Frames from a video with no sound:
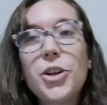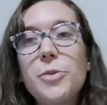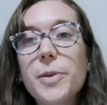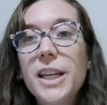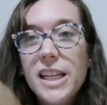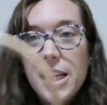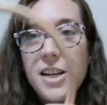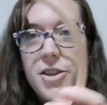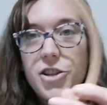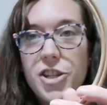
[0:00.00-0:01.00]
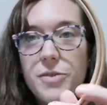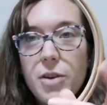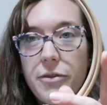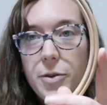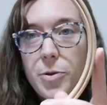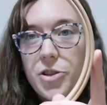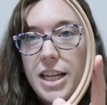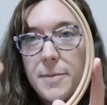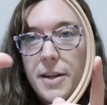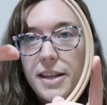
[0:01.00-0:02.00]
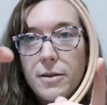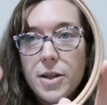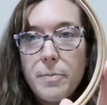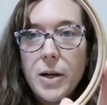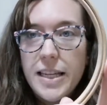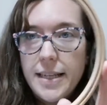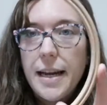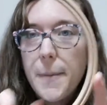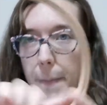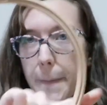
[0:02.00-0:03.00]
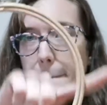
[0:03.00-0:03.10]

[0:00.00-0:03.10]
a hoop that's just right for the project, but I think I'm going to bind it.